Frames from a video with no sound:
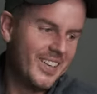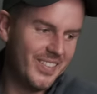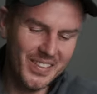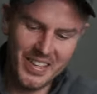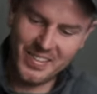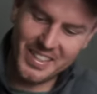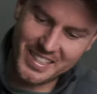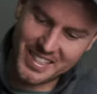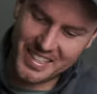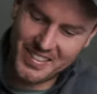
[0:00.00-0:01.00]
what they want
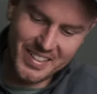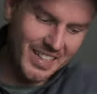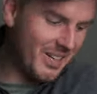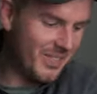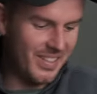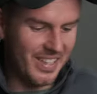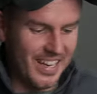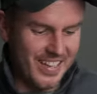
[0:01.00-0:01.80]
you to do with that, but